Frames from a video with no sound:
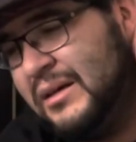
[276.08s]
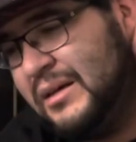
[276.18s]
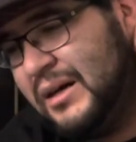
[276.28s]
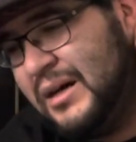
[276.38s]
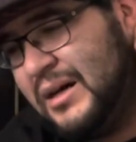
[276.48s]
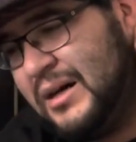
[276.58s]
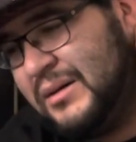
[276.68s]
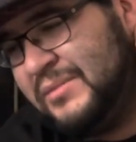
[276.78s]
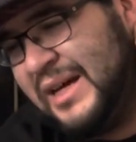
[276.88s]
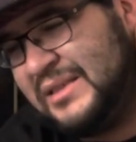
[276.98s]

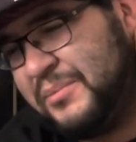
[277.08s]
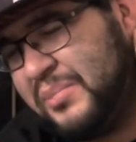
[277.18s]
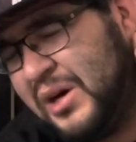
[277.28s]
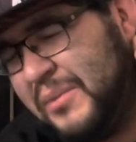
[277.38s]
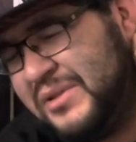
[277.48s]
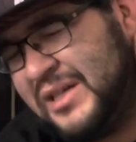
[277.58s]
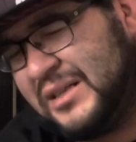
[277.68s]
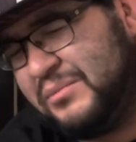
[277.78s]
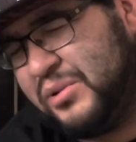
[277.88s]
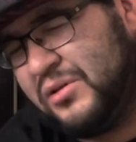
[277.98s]
Uh, he has a
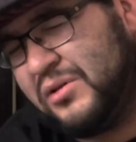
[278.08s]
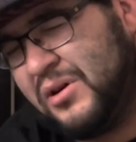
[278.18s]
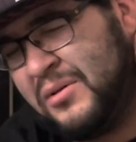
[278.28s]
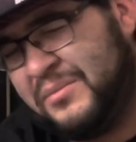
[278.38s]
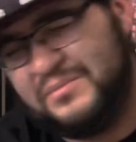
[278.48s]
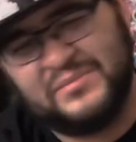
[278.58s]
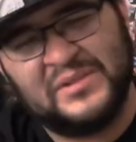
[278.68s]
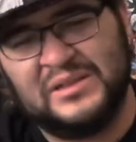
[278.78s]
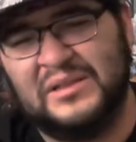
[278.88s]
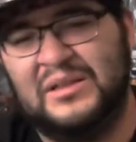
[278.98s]
protective protocol
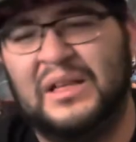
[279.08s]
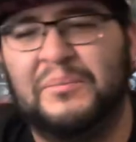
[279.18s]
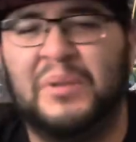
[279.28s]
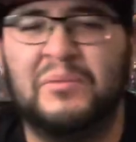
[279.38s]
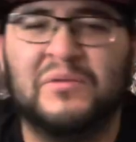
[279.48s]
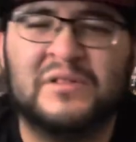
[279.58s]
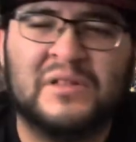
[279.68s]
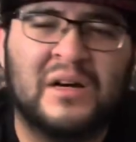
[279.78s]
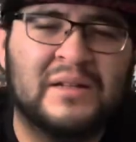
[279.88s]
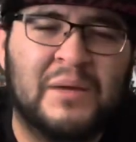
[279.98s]
because you think people went
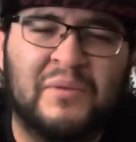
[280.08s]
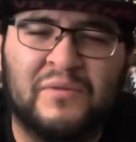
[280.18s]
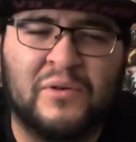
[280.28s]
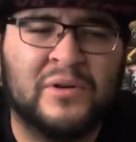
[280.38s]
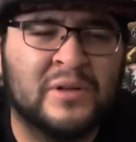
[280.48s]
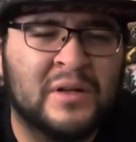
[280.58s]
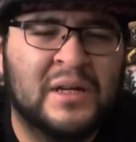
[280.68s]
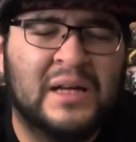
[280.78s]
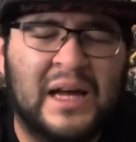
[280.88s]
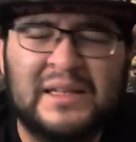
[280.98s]
of that before.
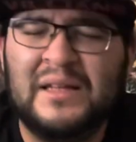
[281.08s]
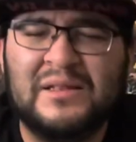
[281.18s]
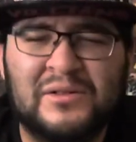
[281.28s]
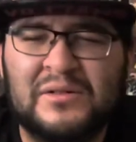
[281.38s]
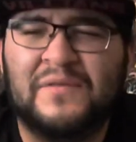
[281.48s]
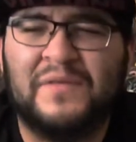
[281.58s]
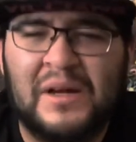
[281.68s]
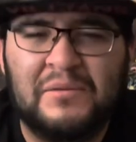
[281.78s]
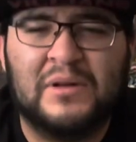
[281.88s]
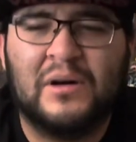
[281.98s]
And I think during the
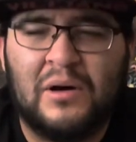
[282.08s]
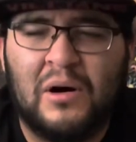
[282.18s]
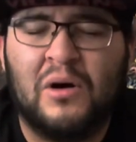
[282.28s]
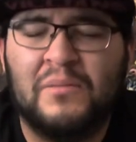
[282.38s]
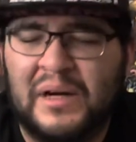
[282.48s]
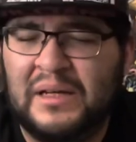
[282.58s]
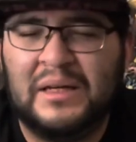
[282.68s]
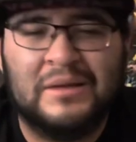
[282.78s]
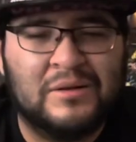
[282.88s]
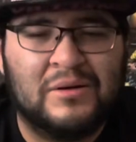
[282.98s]
fight with All Might
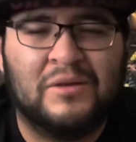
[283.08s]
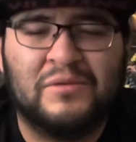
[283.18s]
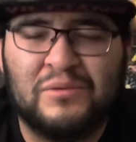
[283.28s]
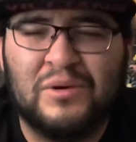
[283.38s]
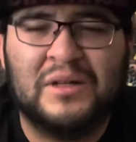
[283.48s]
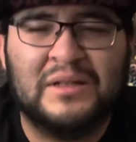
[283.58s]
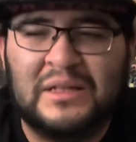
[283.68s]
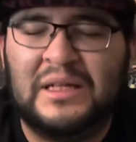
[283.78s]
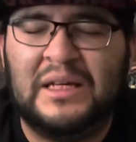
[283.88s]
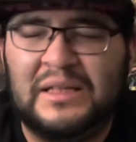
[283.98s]
and All For
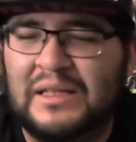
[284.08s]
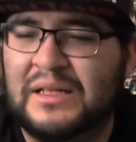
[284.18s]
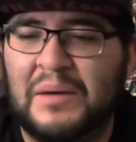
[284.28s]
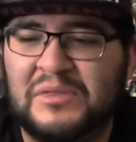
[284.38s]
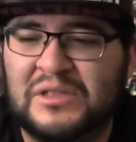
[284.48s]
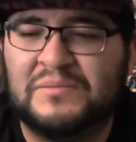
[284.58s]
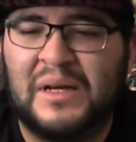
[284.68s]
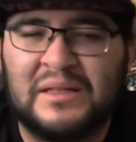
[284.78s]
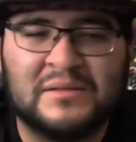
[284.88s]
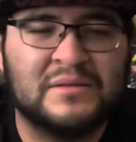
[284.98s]
One, he did damage his
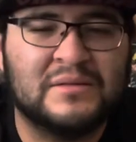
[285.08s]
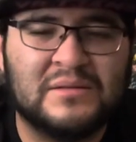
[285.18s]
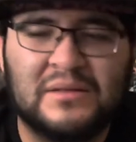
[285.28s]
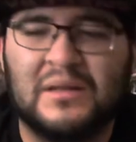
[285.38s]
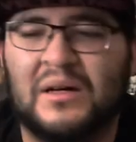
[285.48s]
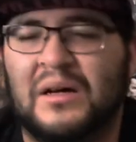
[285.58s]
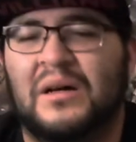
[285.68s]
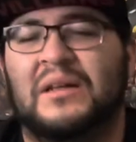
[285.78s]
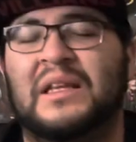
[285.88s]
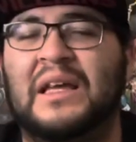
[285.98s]
mask
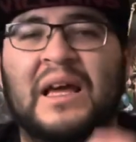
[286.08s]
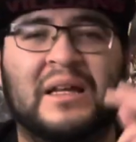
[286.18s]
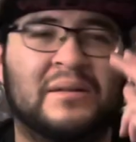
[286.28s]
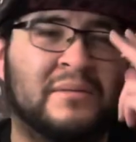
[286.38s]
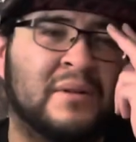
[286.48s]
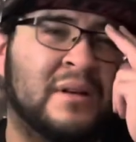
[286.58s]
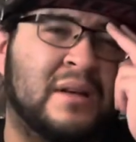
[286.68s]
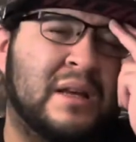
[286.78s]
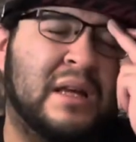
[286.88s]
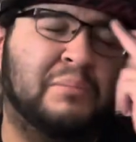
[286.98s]
uh, in the end
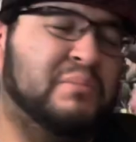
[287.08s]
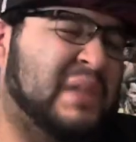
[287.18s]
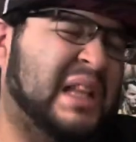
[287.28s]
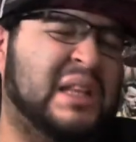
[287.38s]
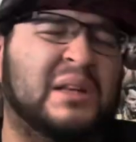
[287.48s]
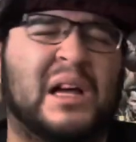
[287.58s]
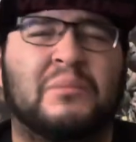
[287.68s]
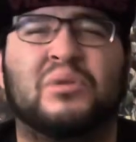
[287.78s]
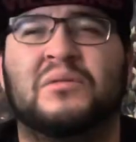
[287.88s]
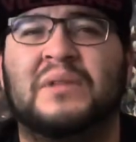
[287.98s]
and I did kind
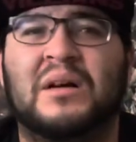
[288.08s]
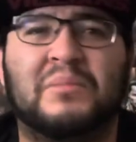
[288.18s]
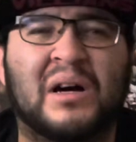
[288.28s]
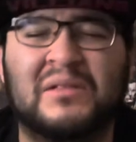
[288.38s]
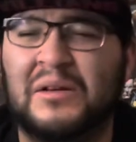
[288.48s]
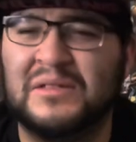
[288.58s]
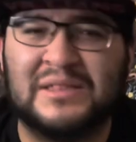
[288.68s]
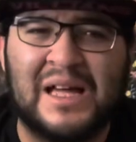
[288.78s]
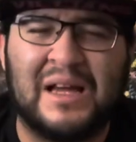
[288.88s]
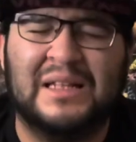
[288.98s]
of pull him down, but I don't think it was a
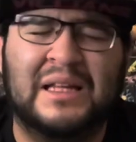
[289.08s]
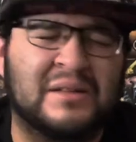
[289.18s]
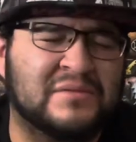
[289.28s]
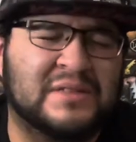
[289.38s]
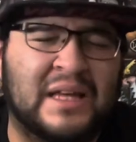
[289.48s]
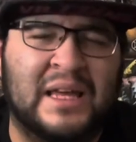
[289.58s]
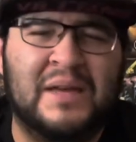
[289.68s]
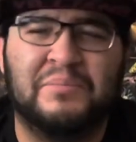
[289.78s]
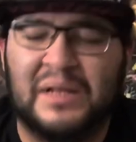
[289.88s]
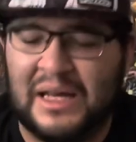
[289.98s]
dagger. I think it was a
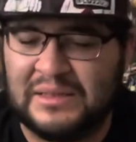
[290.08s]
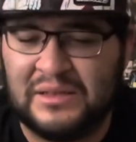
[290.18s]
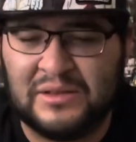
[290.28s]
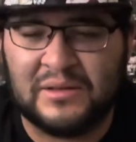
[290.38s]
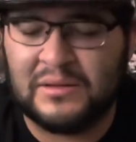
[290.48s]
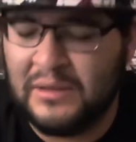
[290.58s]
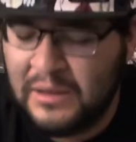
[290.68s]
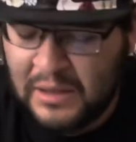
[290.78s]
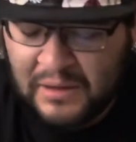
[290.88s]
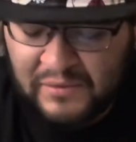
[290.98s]
hip blast he took
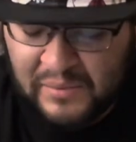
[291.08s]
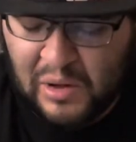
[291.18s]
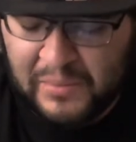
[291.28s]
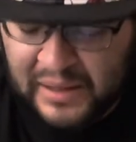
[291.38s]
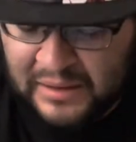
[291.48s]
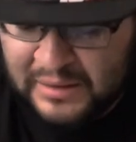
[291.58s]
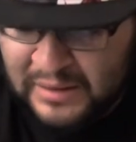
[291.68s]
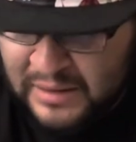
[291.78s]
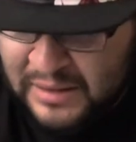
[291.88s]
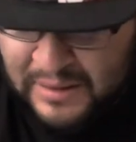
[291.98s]
from All Might.
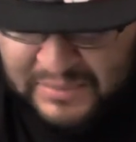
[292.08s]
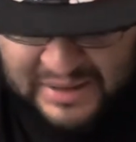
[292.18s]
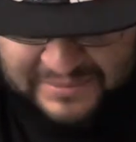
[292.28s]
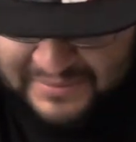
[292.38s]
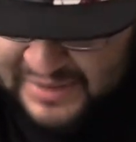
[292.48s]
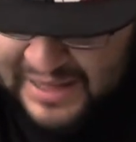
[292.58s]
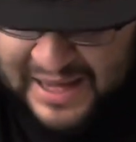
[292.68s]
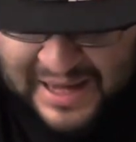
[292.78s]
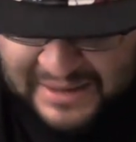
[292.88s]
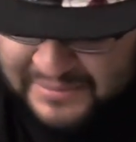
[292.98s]
But
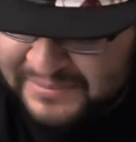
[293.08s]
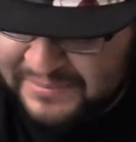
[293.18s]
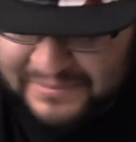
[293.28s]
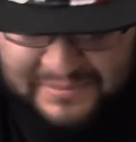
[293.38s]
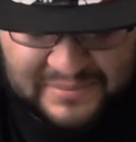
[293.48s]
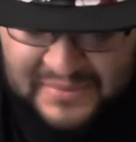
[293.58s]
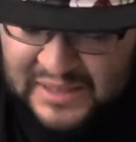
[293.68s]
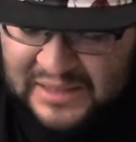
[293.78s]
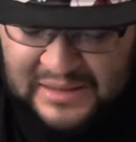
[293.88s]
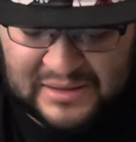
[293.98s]
yeah,
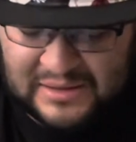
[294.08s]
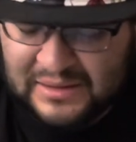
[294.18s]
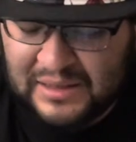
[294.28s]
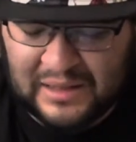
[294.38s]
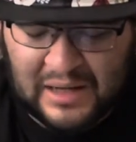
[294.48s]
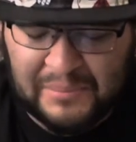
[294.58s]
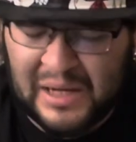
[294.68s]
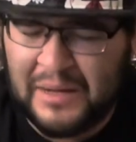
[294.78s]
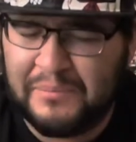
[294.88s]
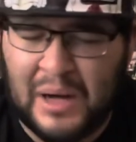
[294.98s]
because the
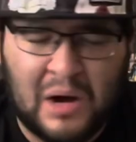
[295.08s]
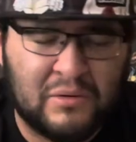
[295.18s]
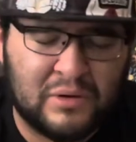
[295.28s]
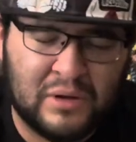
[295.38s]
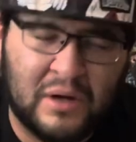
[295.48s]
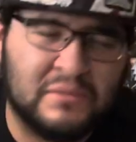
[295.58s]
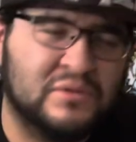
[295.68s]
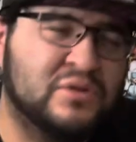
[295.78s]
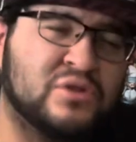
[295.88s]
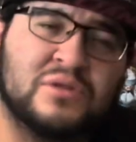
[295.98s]
combined power
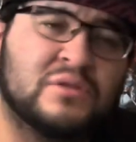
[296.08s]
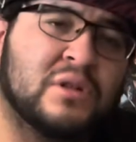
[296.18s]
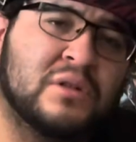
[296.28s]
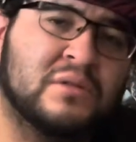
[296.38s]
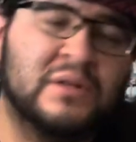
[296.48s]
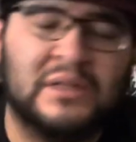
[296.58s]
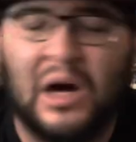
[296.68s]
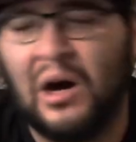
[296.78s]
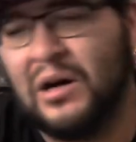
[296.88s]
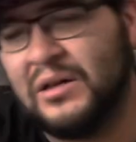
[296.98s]
of Juno and
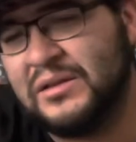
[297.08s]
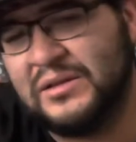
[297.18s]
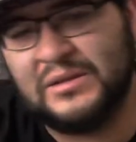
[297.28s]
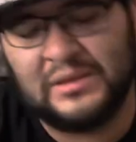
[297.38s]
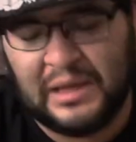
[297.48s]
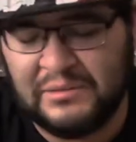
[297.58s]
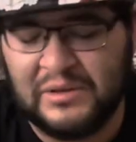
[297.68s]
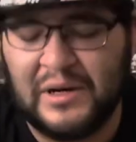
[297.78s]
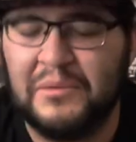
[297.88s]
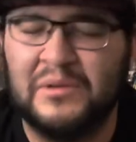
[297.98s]
Hawks, he
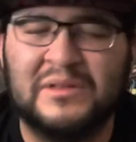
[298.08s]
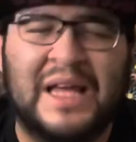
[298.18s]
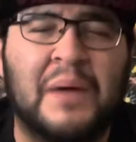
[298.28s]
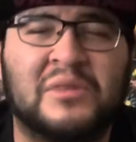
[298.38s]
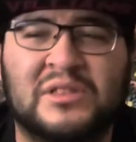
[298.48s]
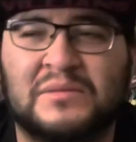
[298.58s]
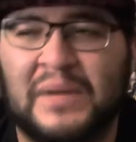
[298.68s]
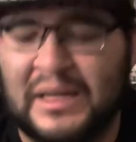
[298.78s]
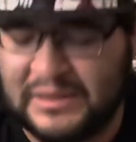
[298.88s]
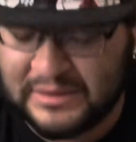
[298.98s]
they're able to damage his
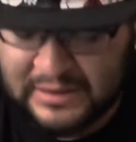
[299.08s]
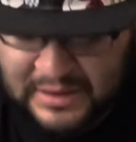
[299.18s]
mask